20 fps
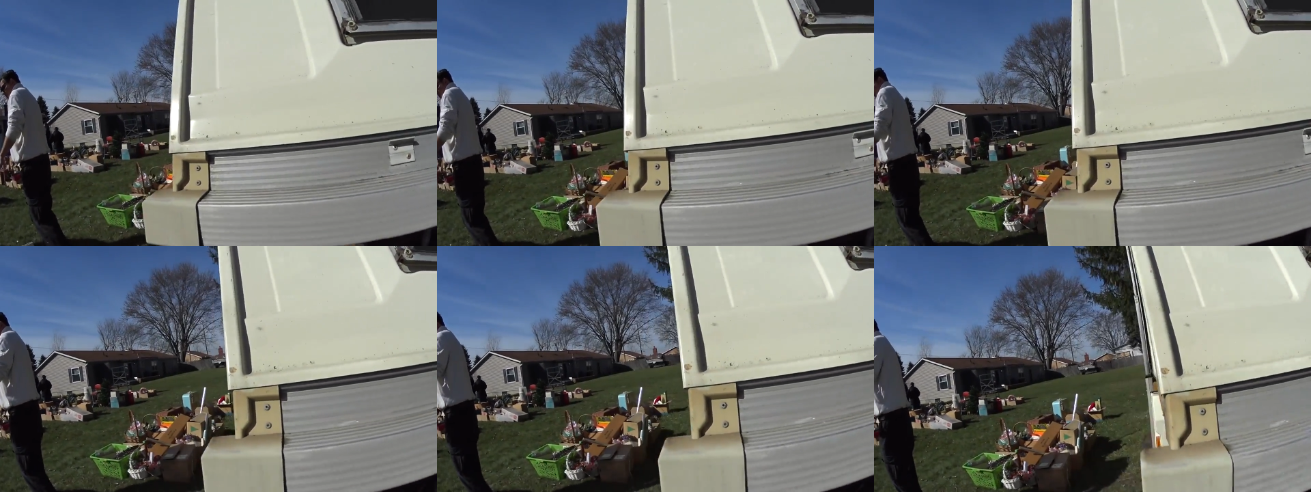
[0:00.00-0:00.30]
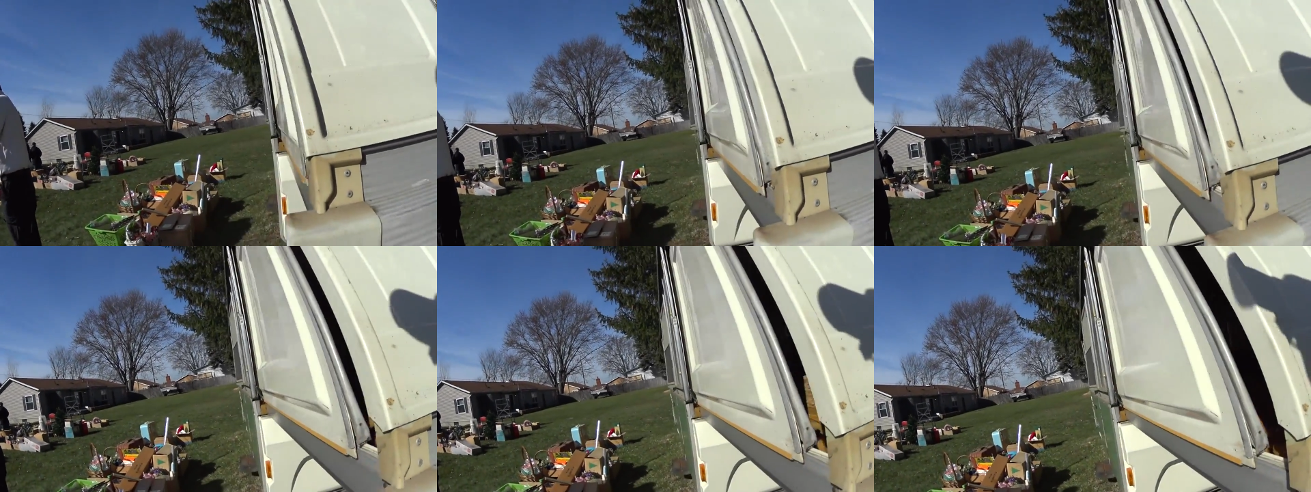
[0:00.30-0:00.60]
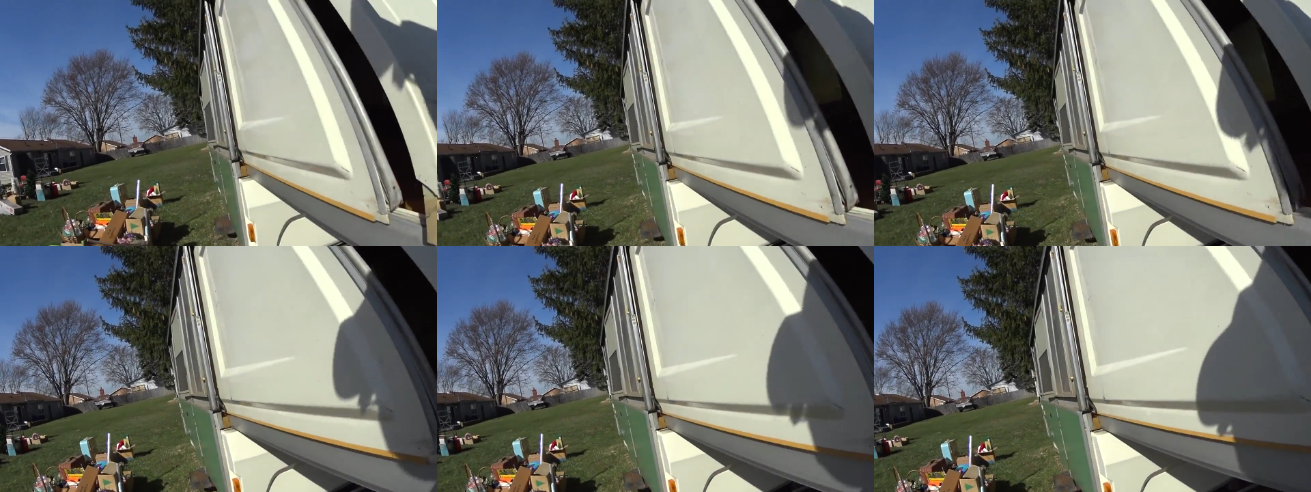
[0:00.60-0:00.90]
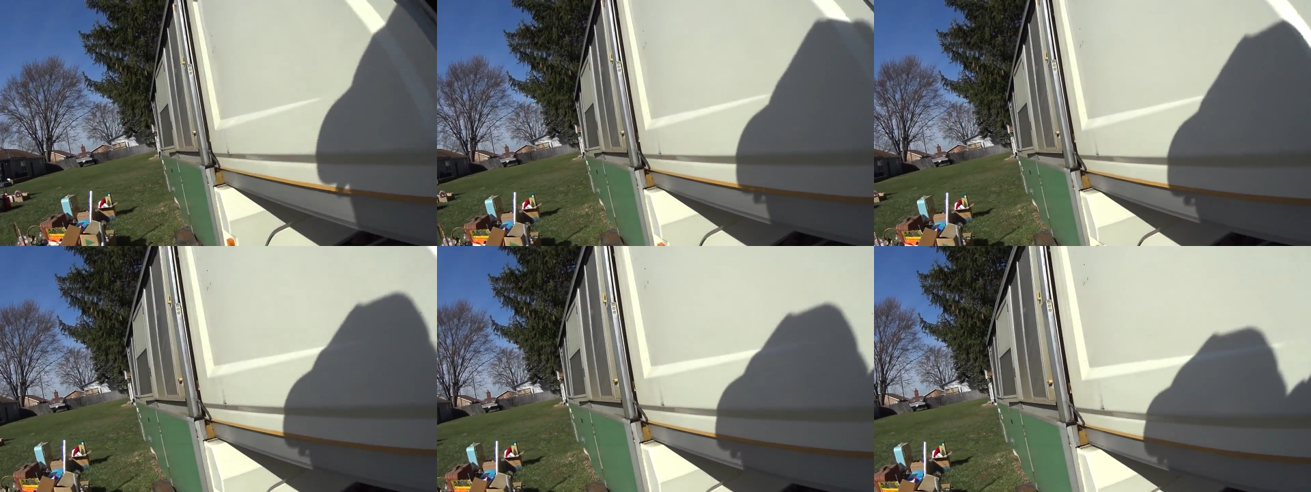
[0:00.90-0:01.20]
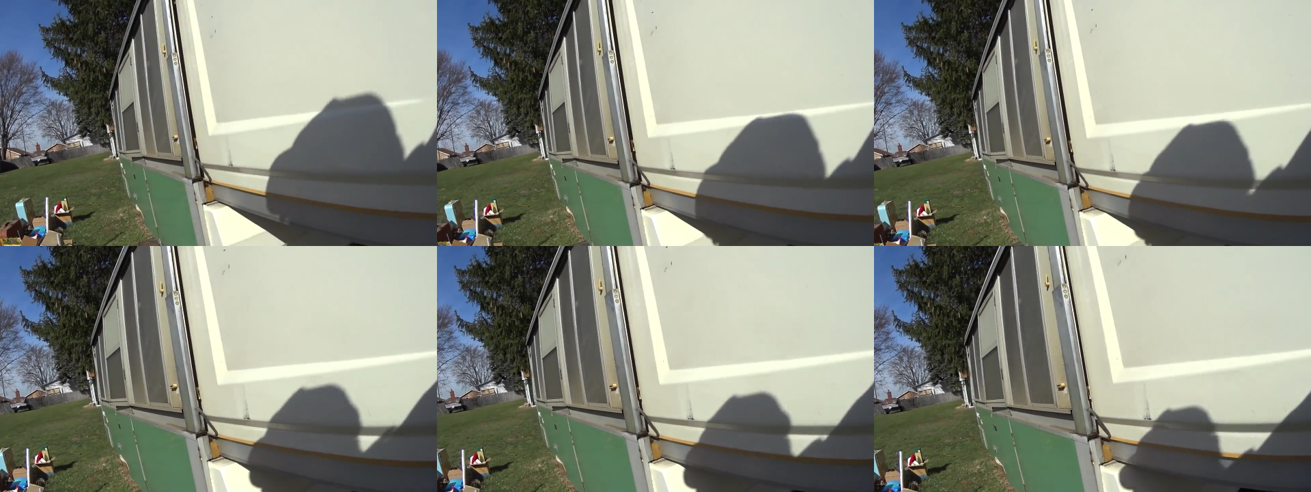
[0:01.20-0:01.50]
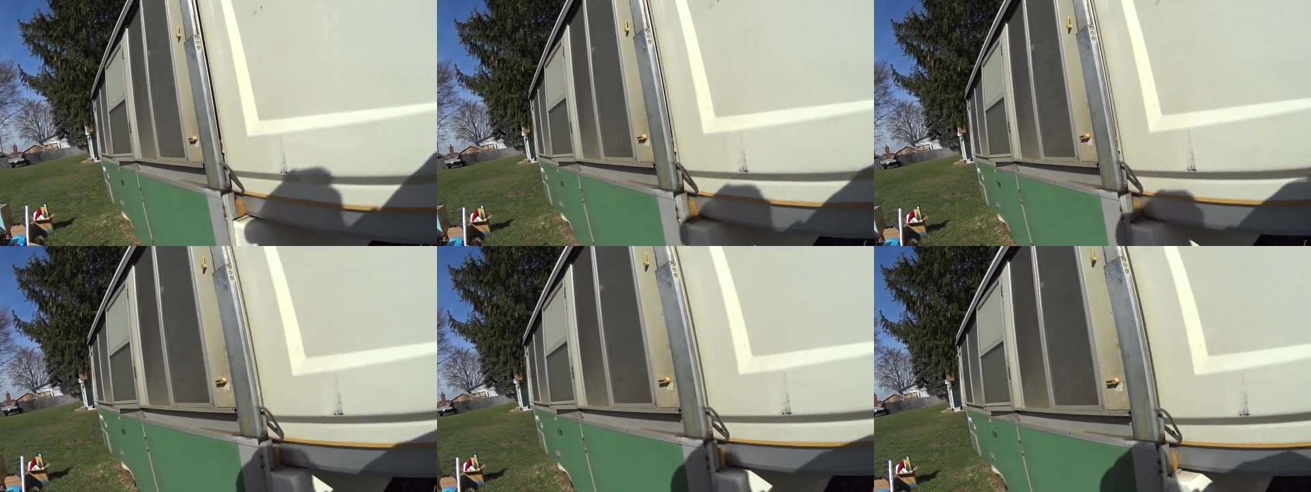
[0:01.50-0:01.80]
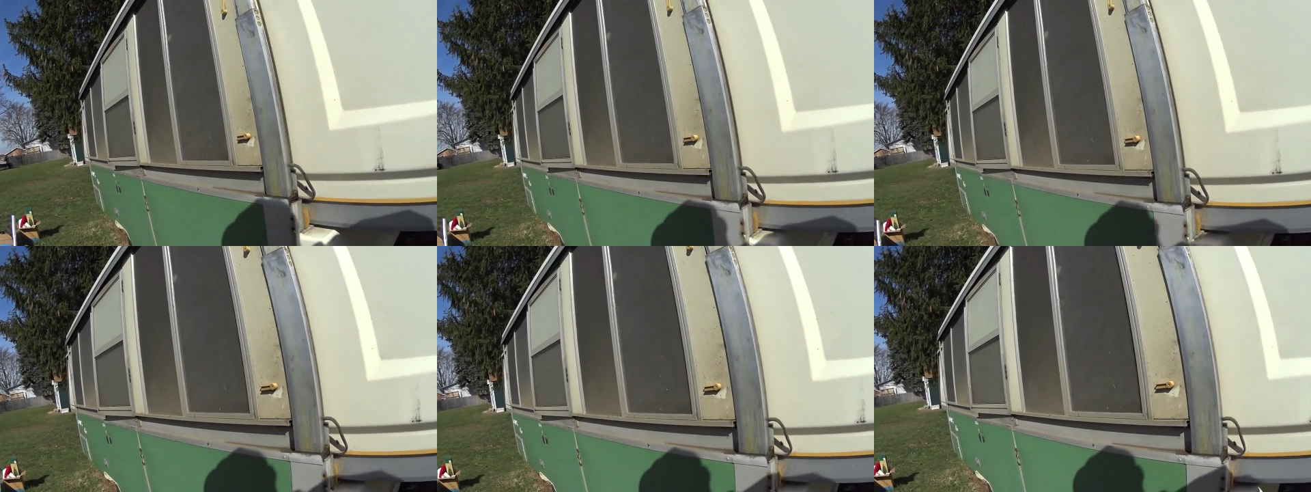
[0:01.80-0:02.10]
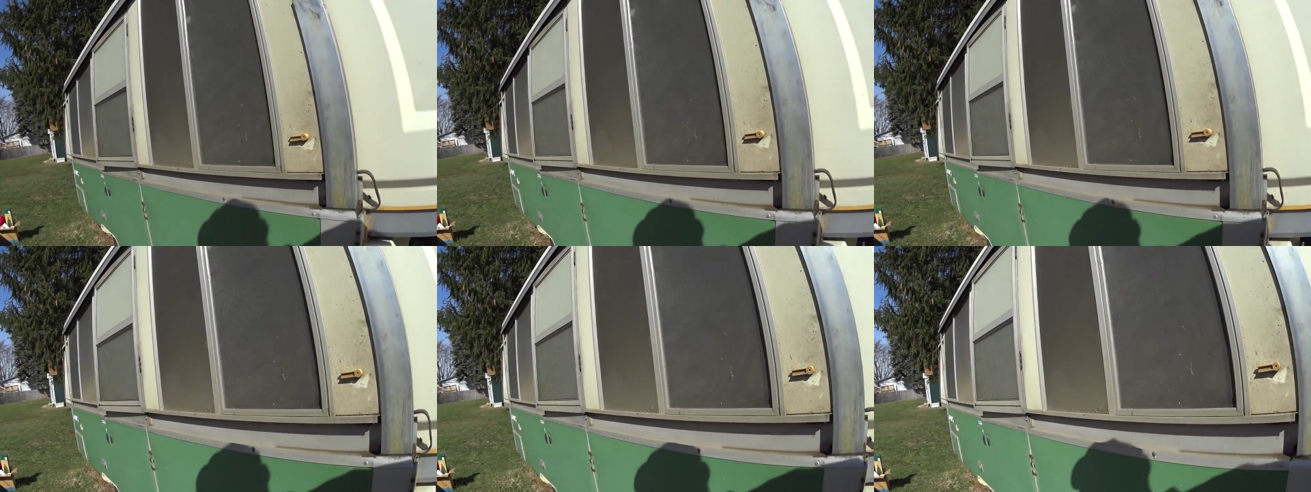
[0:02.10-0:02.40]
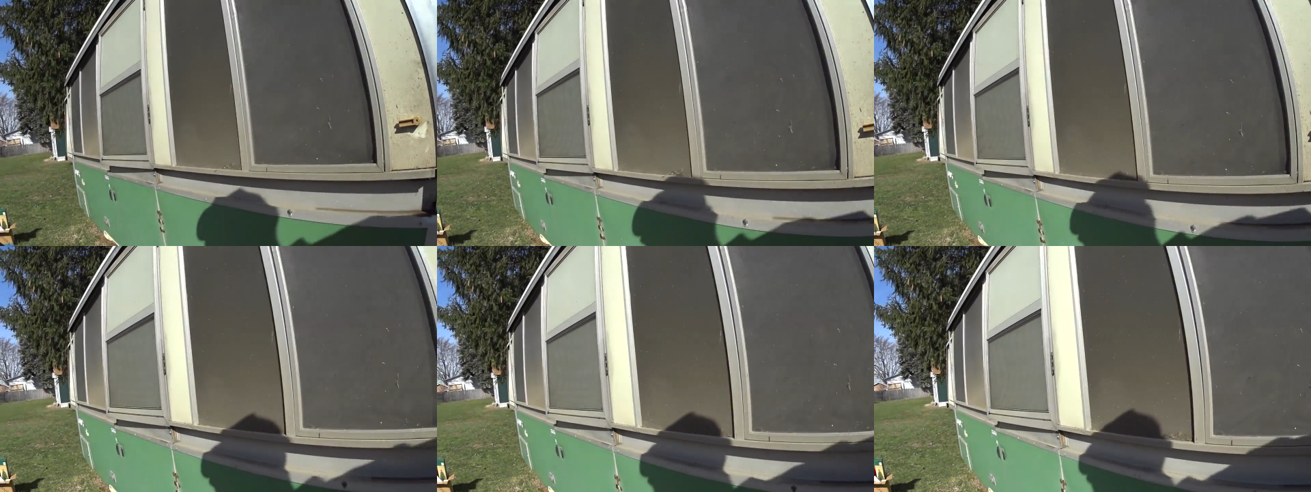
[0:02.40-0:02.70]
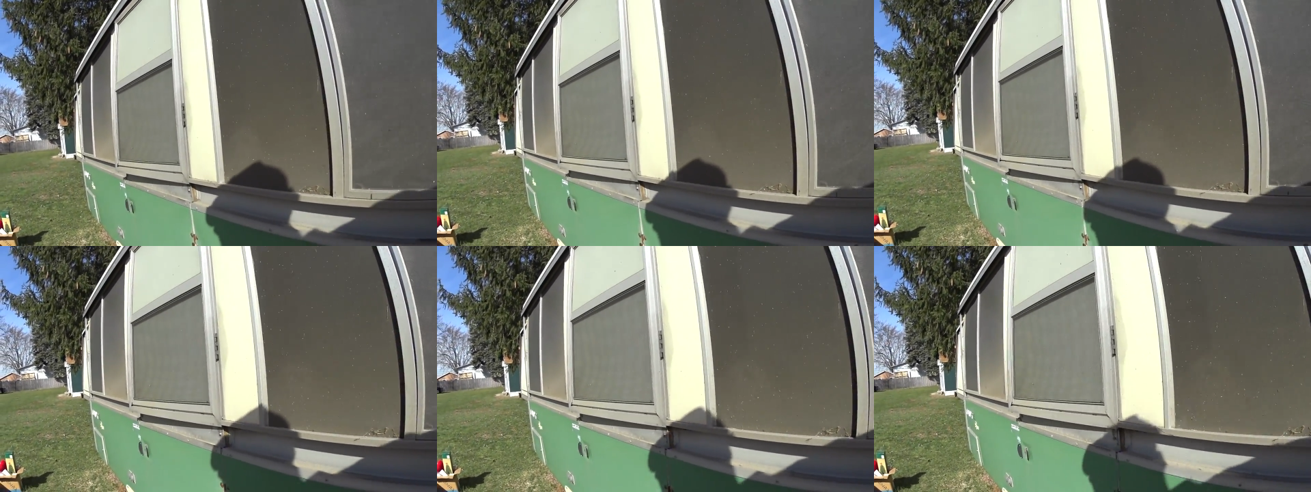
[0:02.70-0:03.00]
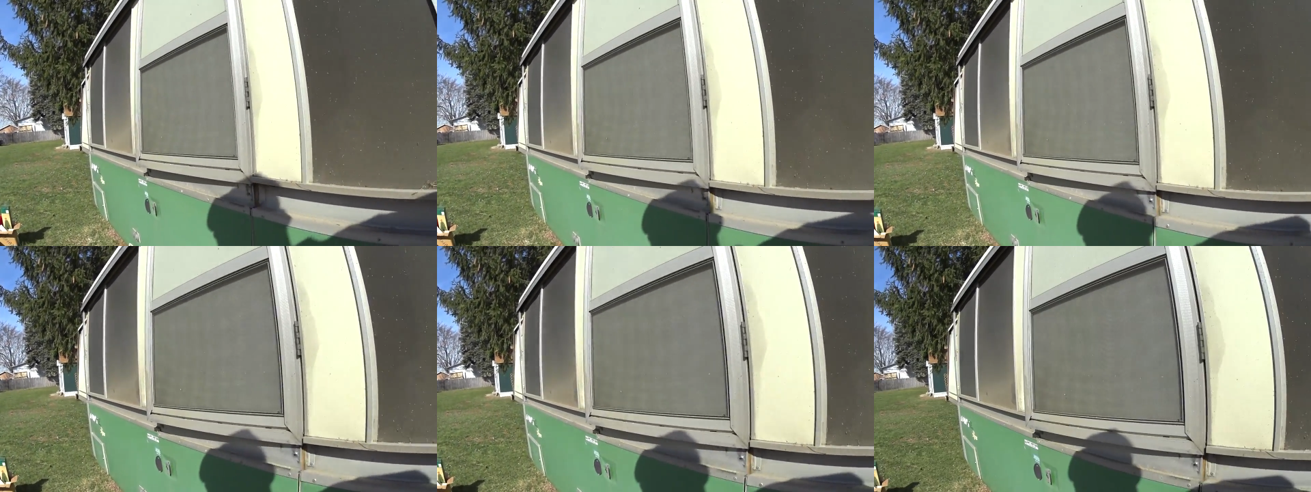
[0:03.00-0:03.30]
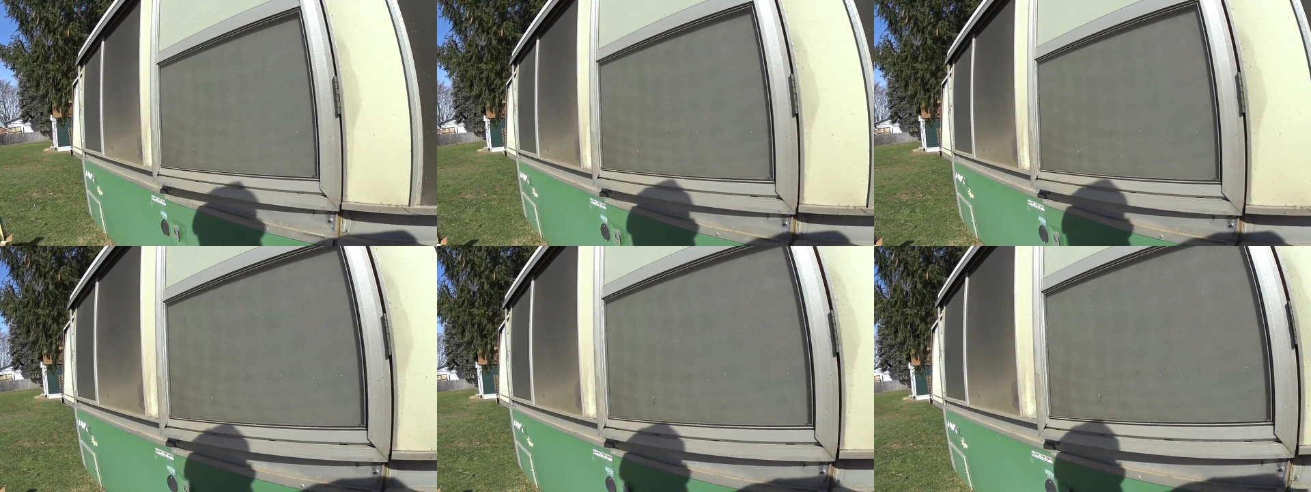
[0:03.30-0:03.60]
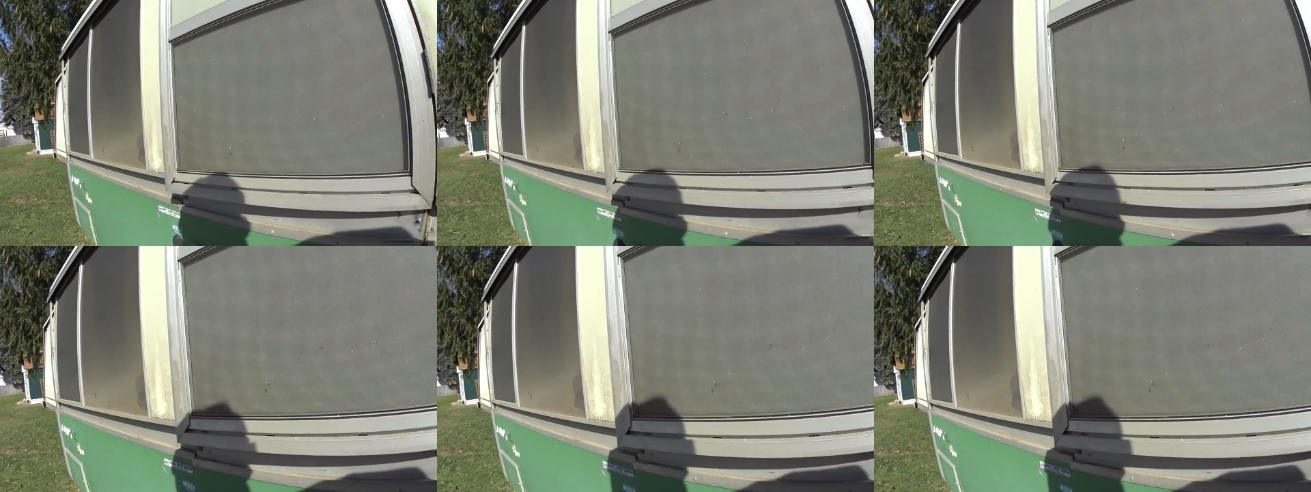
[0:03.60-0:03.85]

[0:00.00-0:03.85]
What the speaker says: No face is visible, so there are no lips to read.